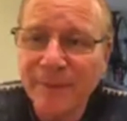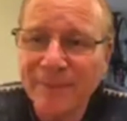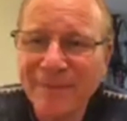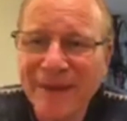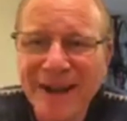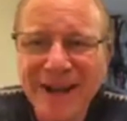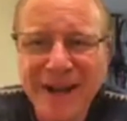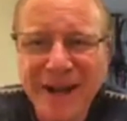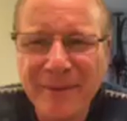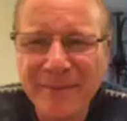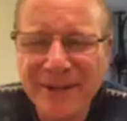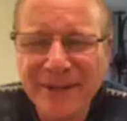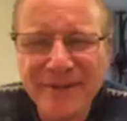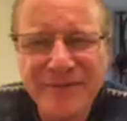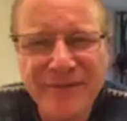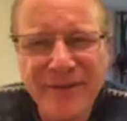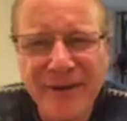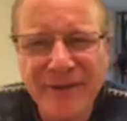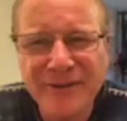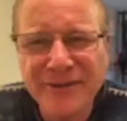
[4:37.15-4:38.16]
but I'm not coming as
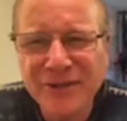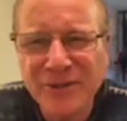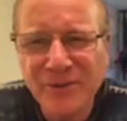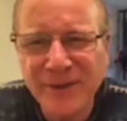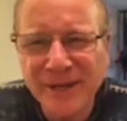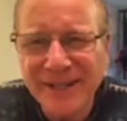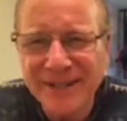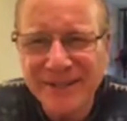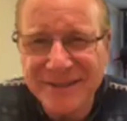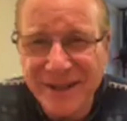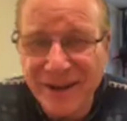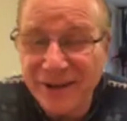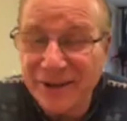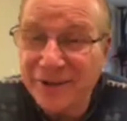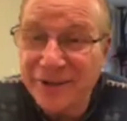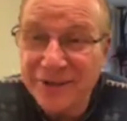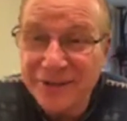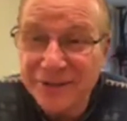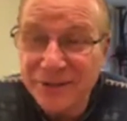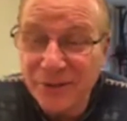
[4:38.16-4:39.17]
far as Queens, not on
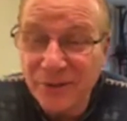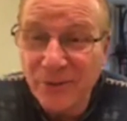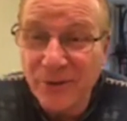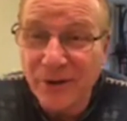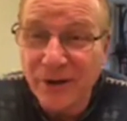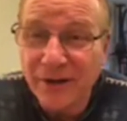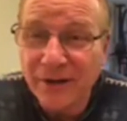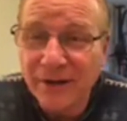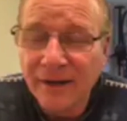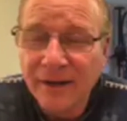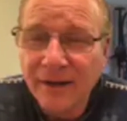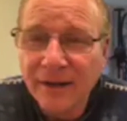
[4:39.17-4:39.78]
this tour.